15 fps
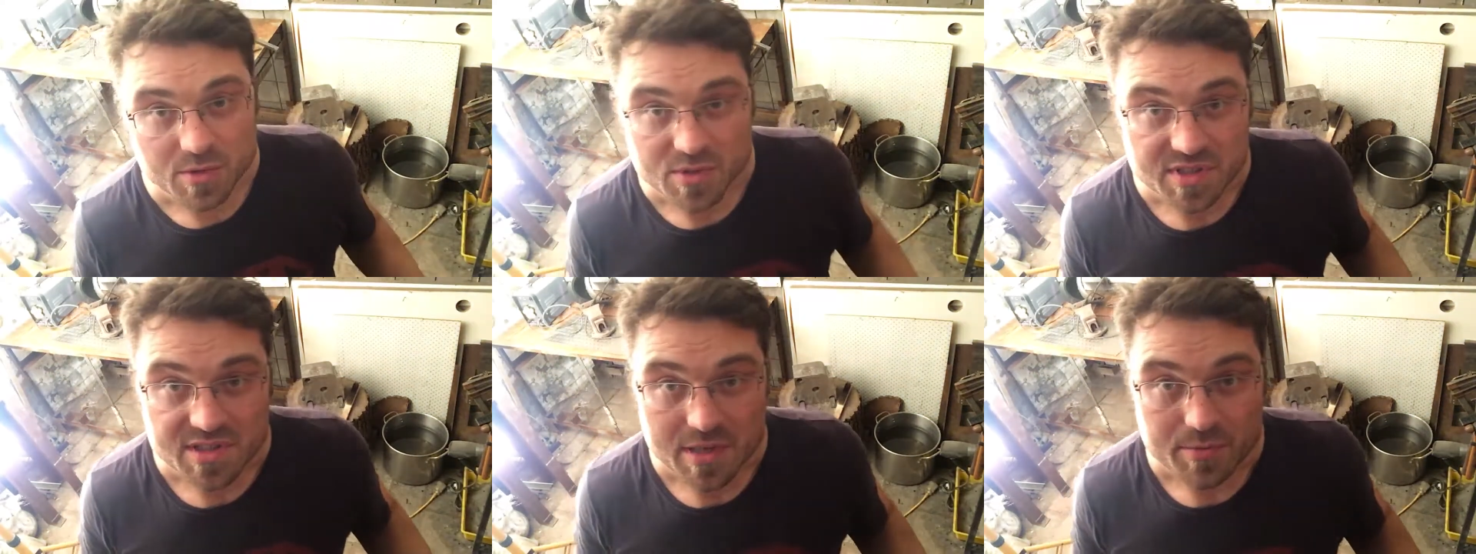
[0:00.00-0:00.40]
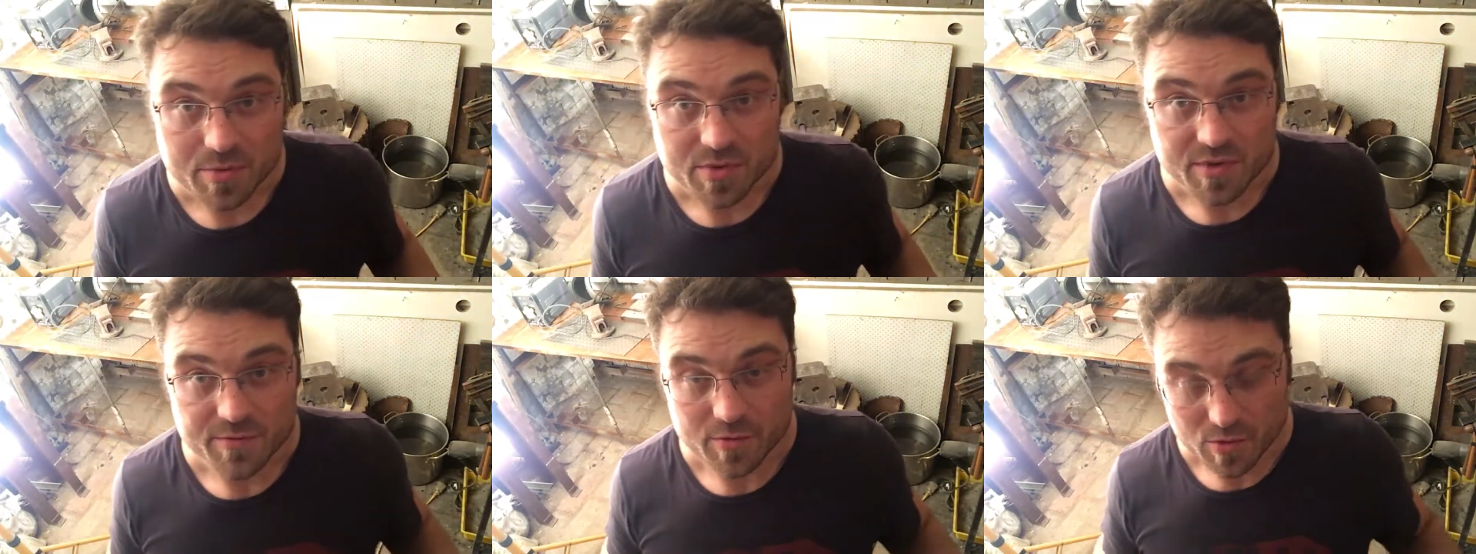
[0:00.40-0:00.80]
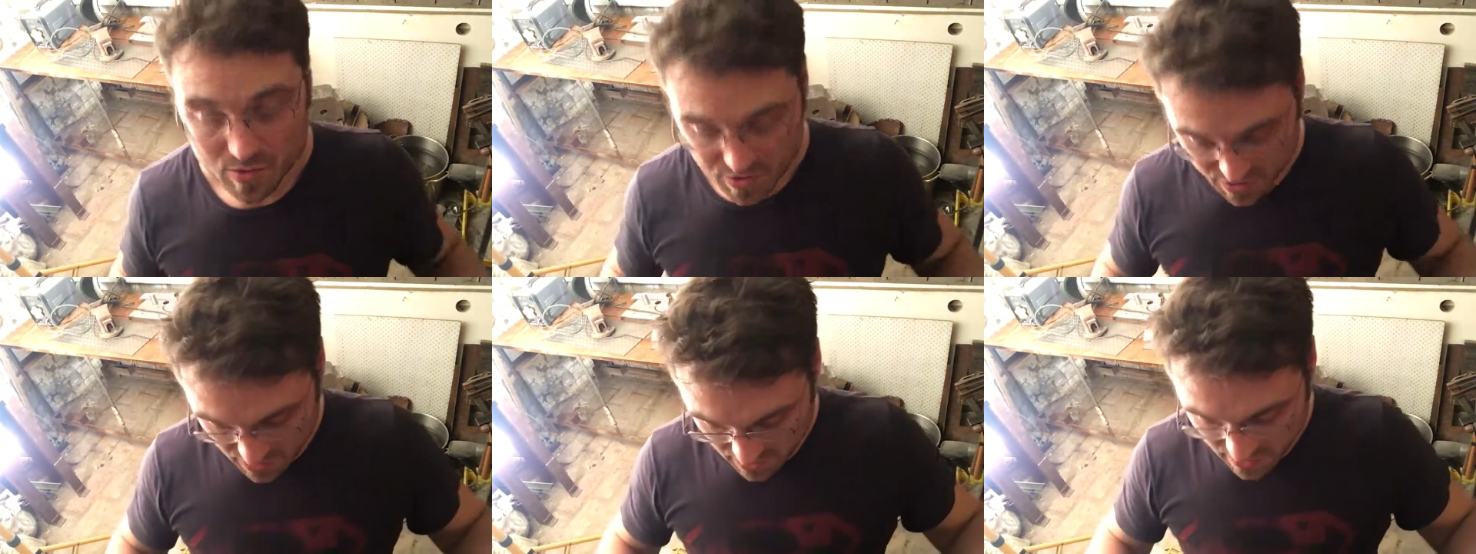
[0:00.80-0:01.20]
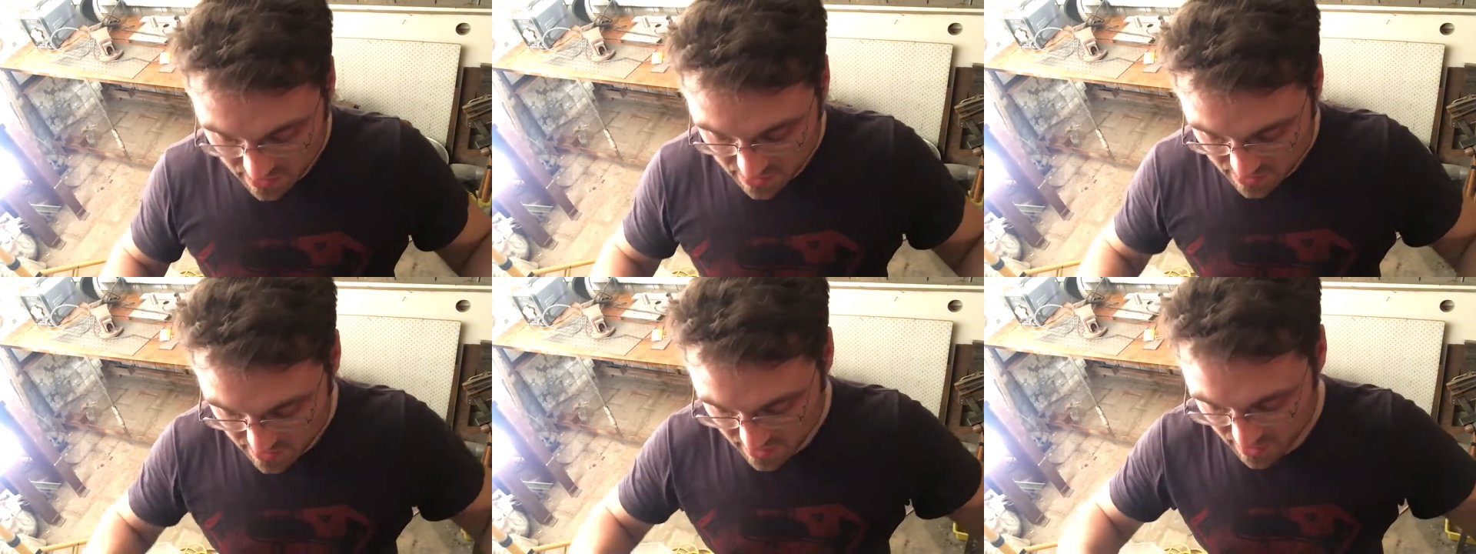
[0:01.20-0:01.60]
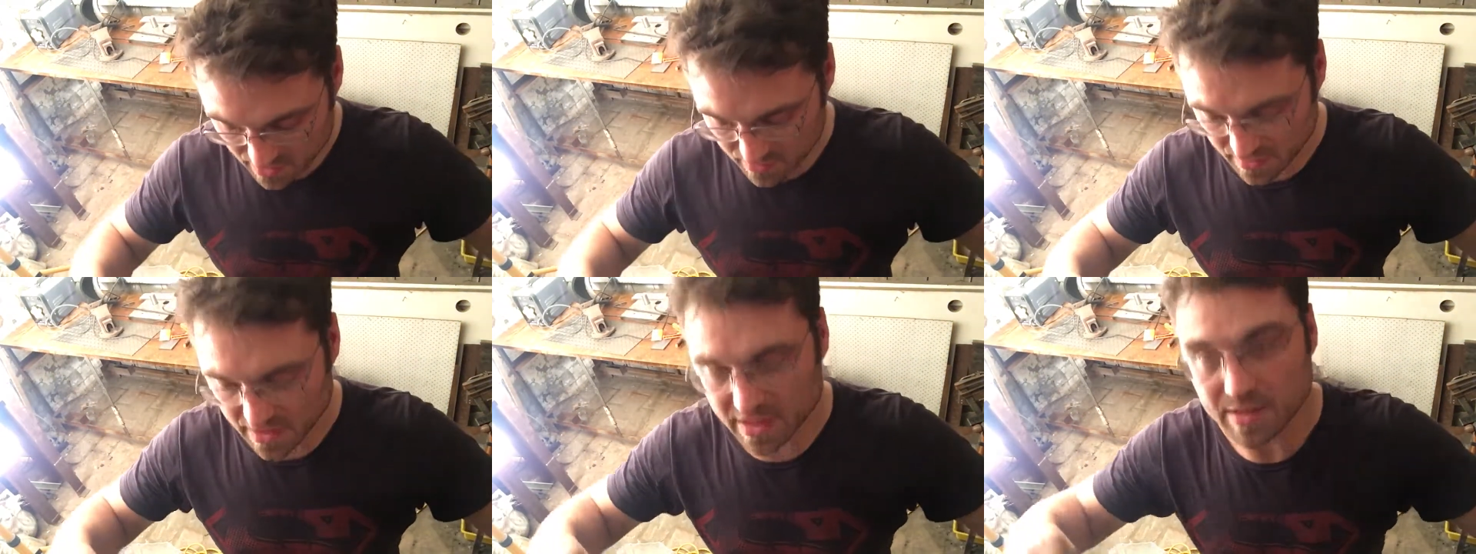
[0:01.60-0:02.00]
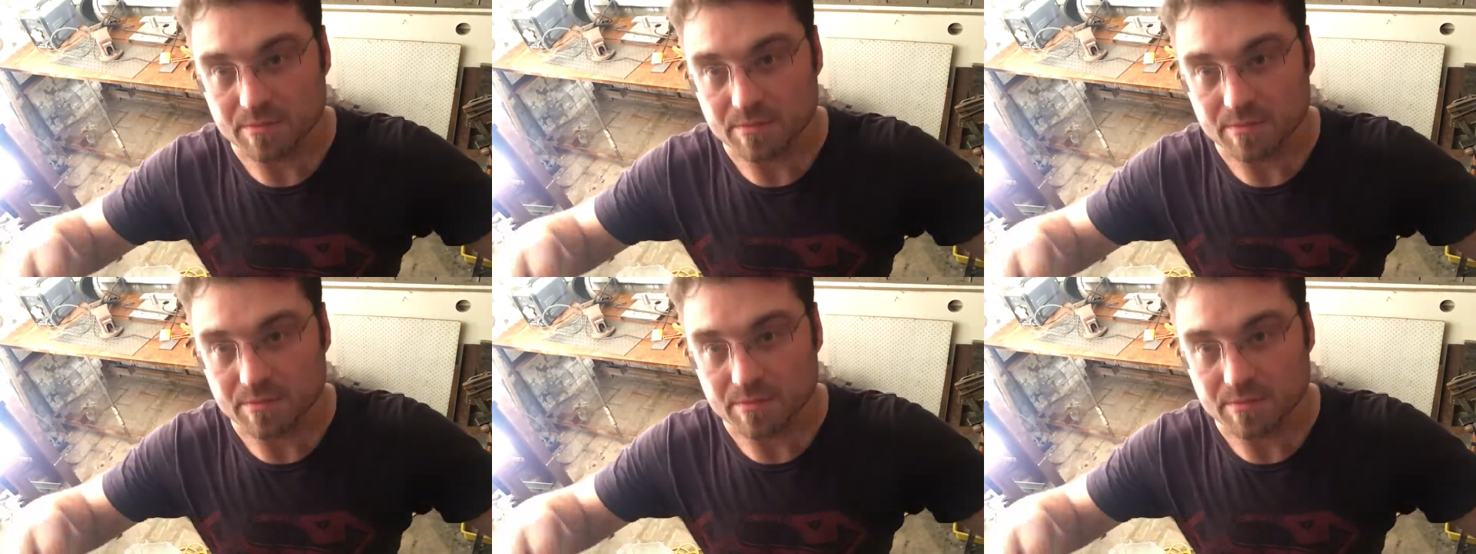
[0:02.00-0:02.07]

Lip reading: I'm doing stuff with the forge. So